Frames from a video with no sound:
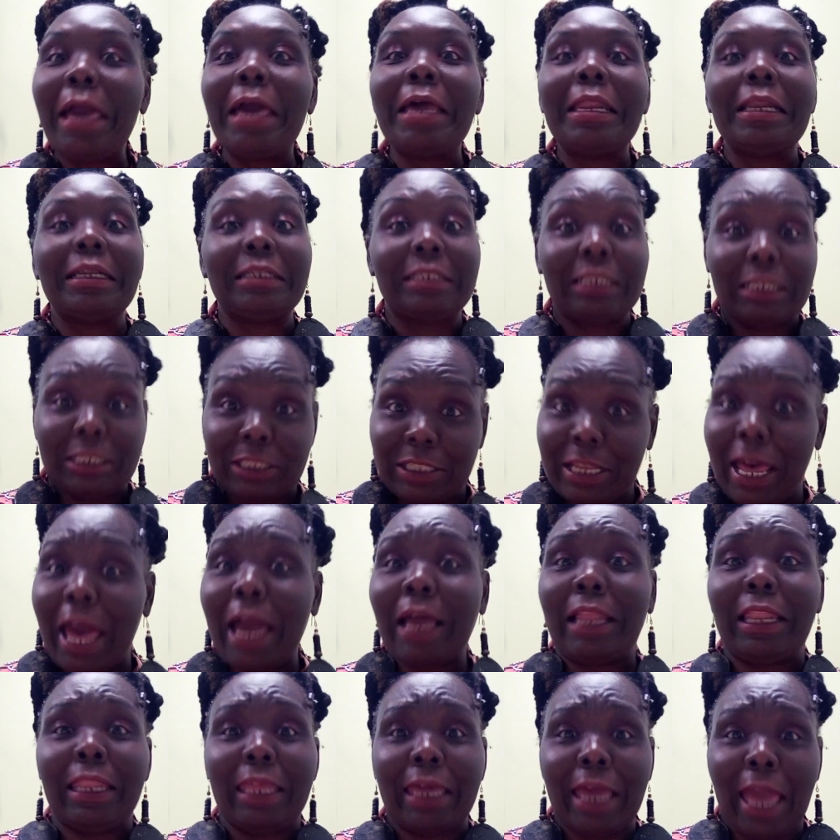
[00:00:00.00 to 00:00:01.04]
It is
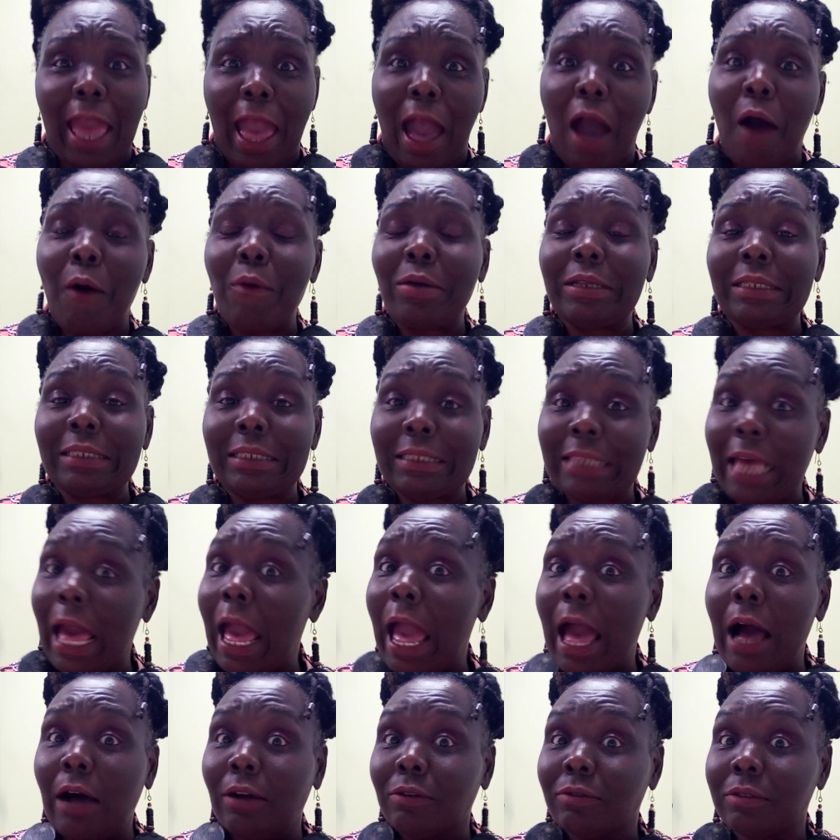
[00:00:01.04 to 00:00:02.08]
exactly how it
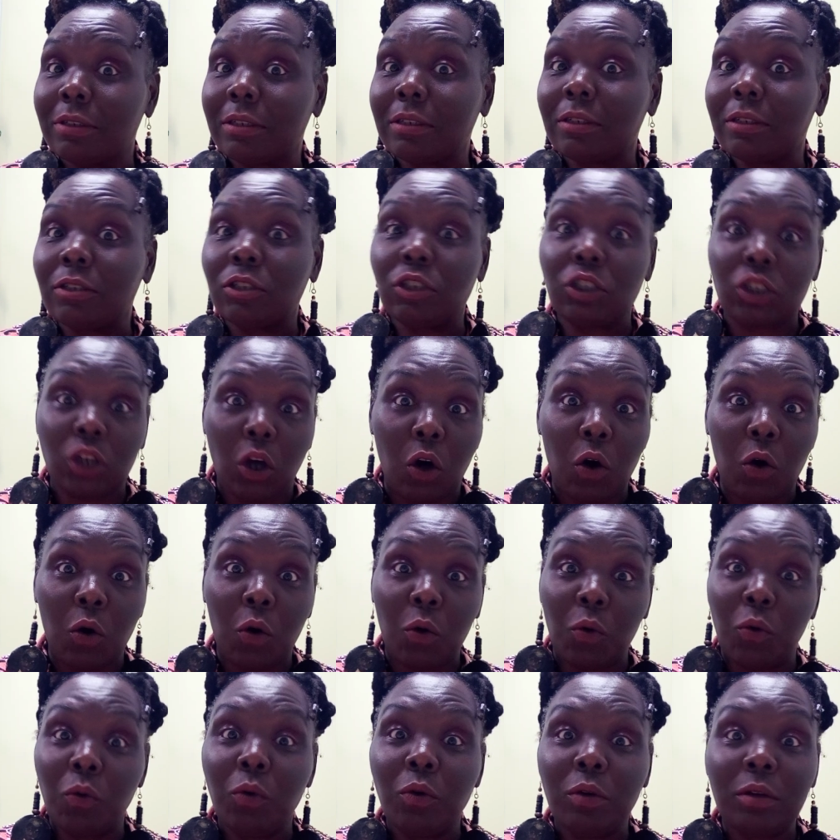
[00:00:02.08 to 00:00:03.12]
sounds
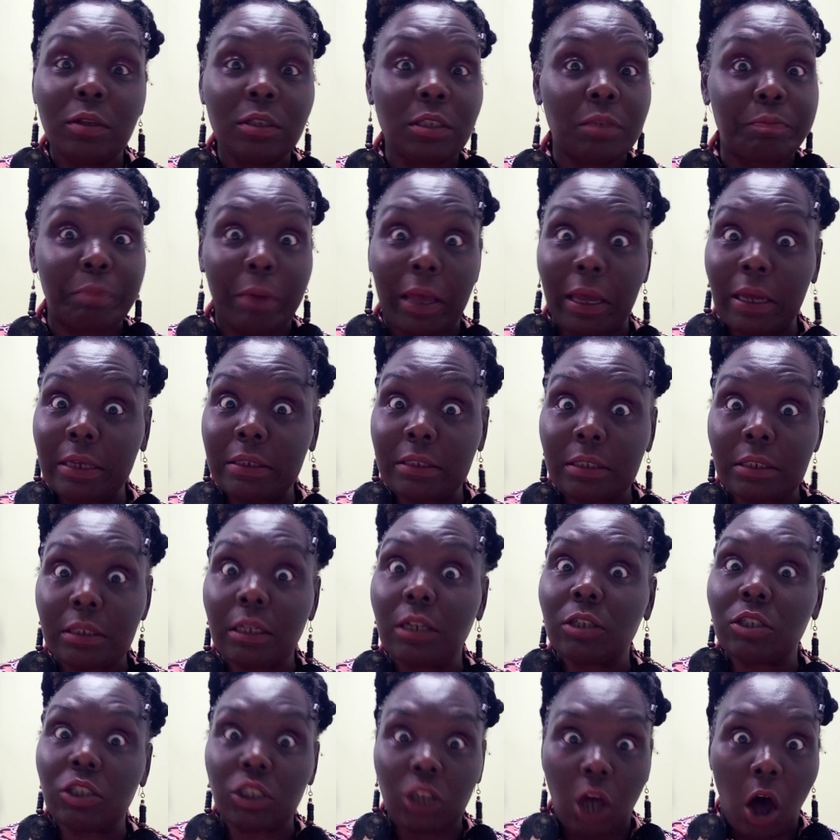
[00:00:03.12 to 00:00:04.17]
soul, space,
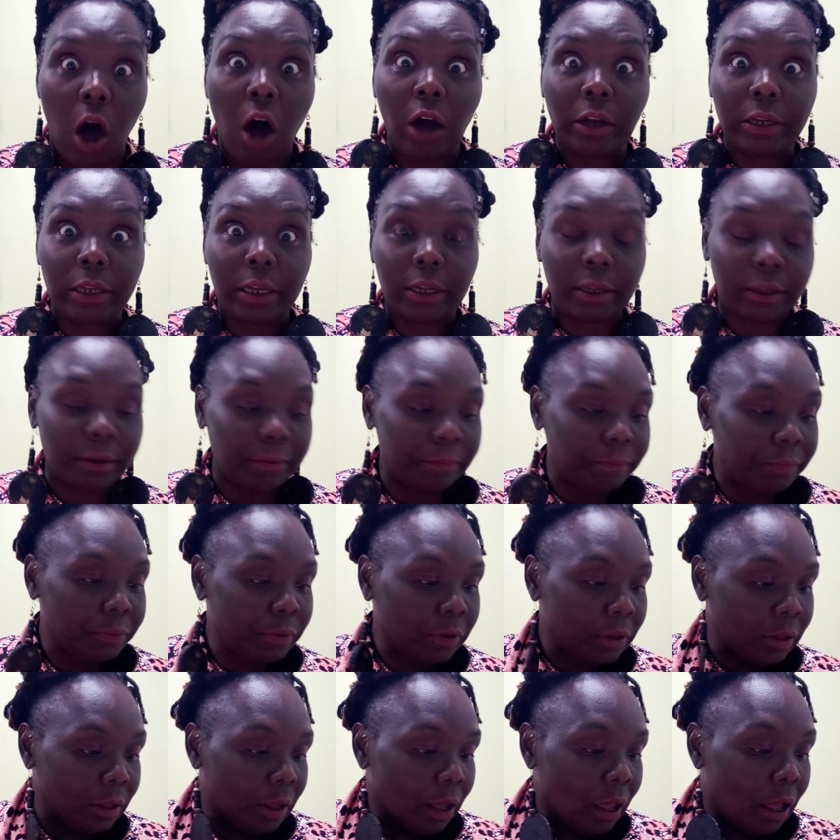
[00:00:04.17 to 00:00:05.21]
tonic.
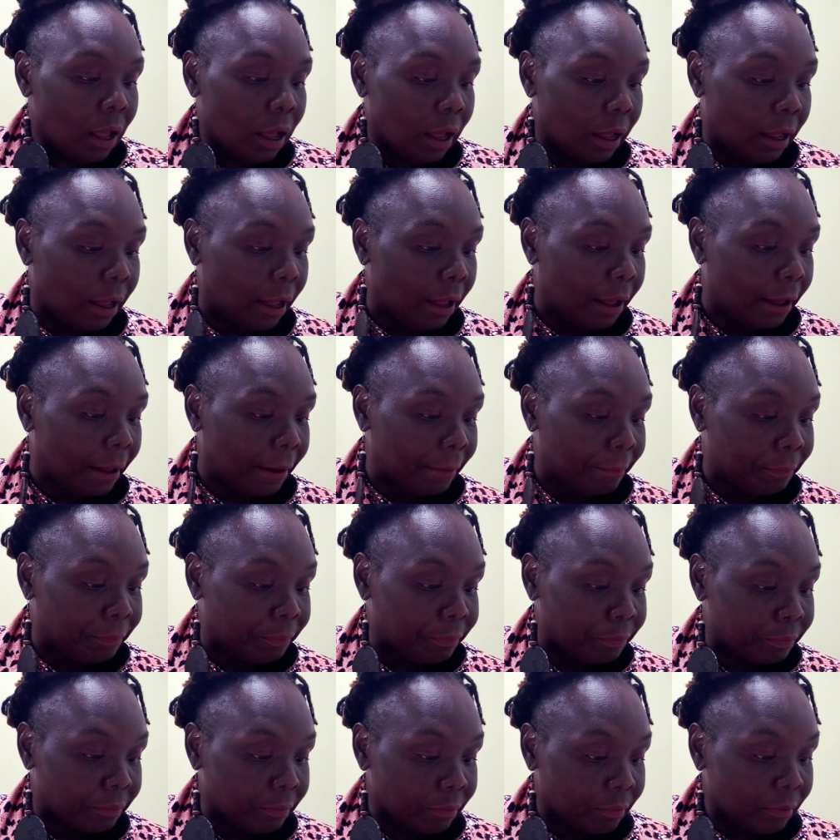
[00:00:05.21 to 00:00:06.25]

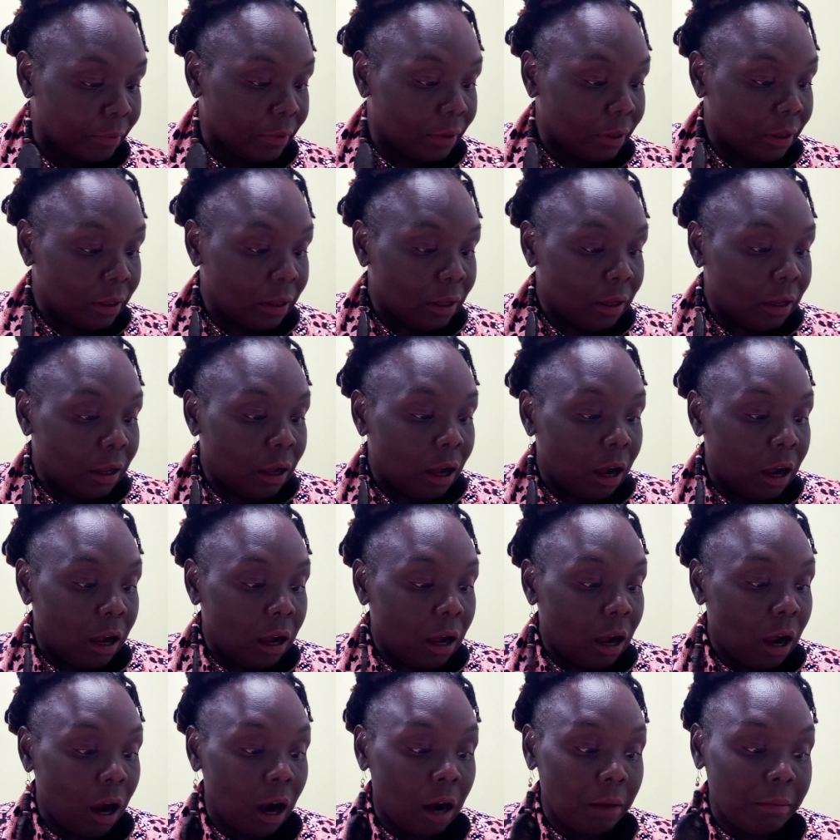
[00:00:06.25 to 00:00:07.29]
Um,
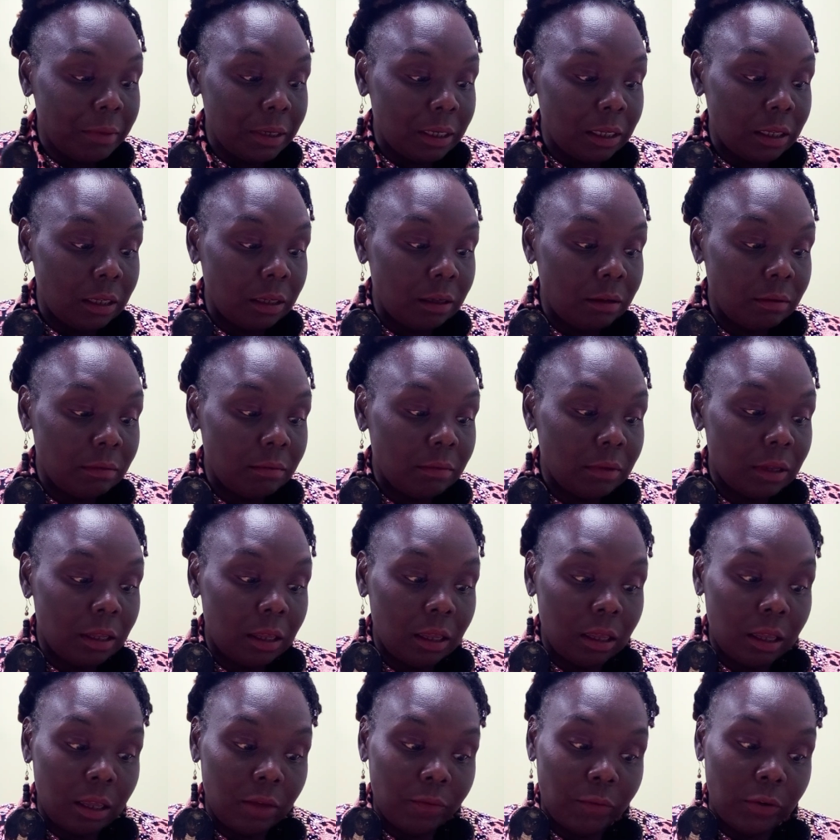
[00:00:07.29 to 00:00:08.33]
harmony,
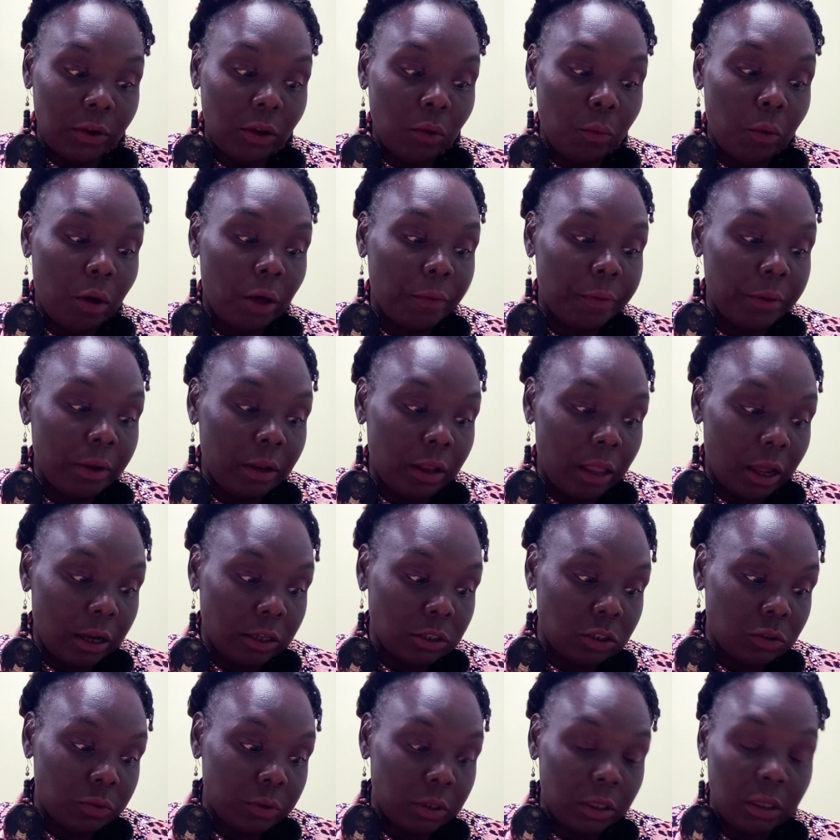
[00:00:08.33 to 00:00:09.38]
infinite wealth, and
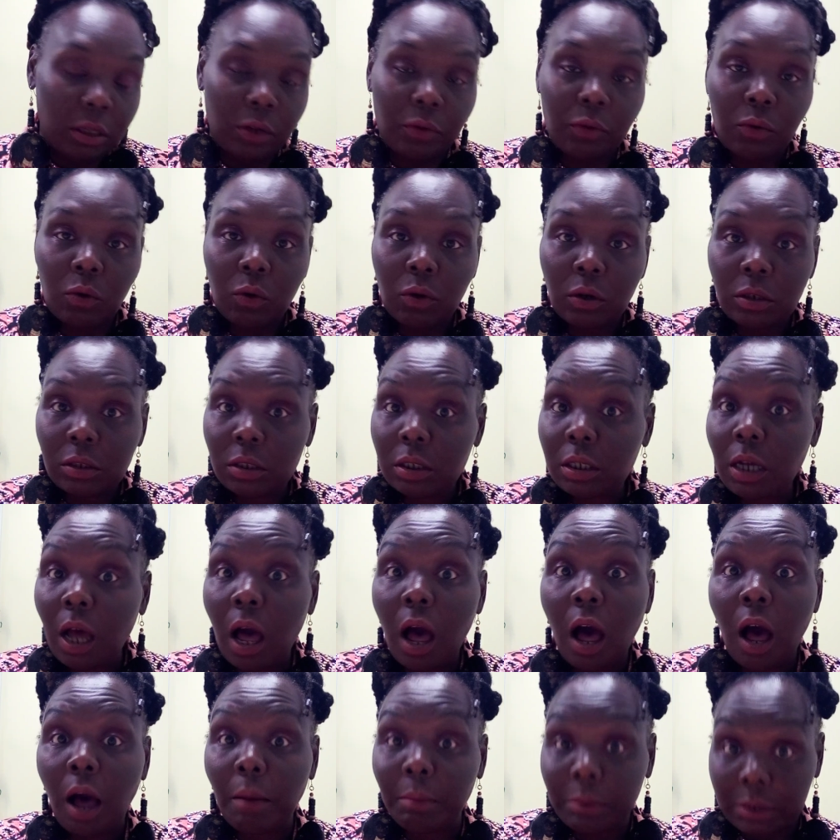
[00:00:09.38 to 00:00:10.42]
luxury, and of course,
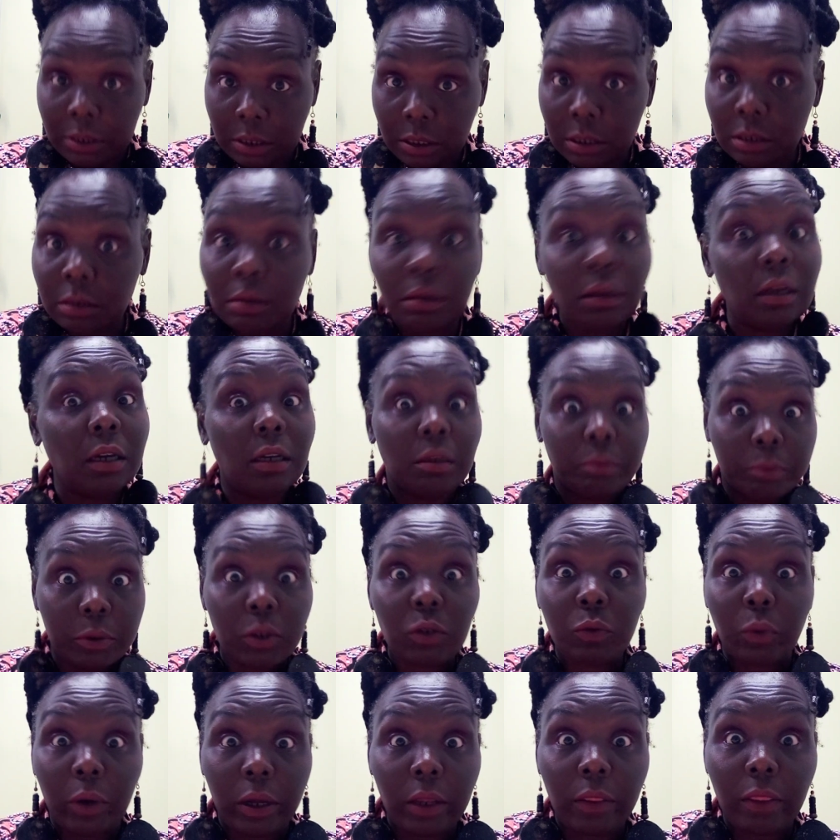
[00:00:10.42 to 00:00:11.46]
commas in
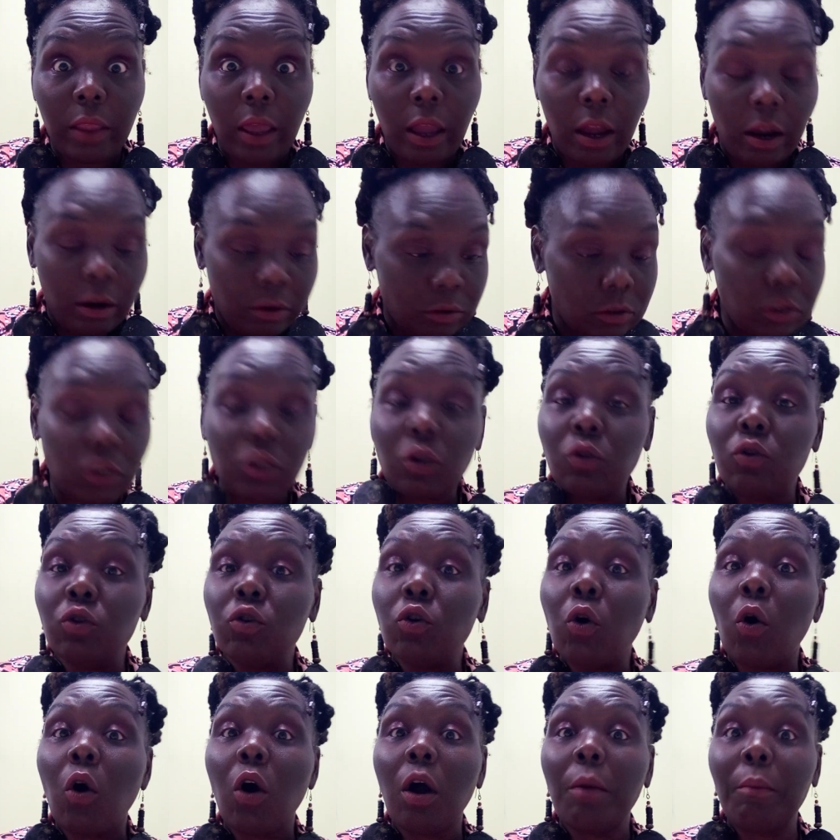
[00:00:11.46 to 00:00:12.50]
between there. So
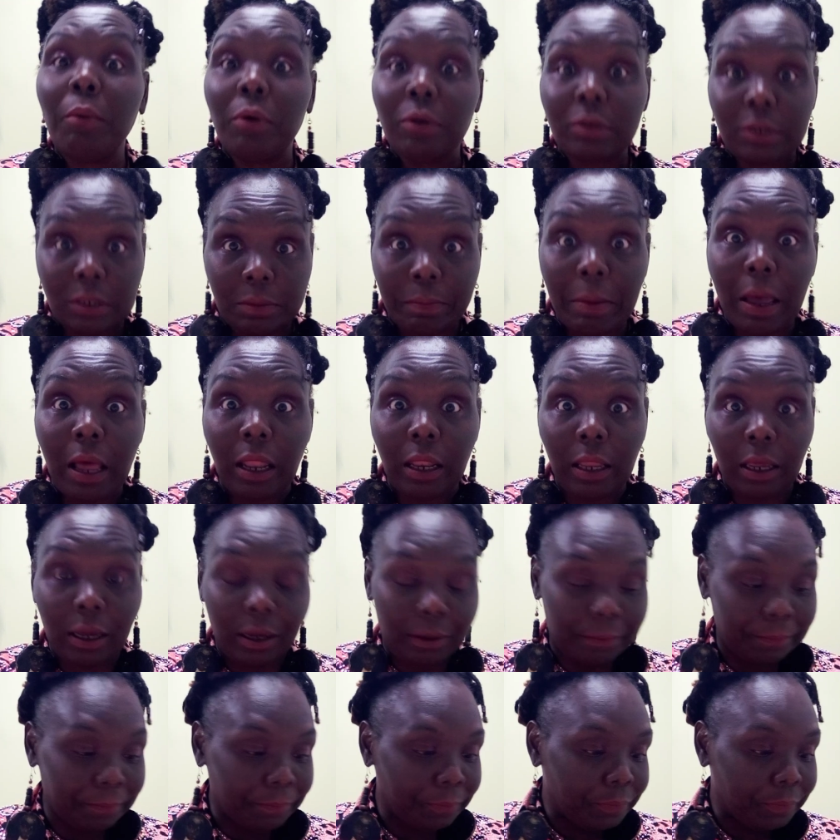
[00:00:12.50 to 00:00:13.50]
normal spelling.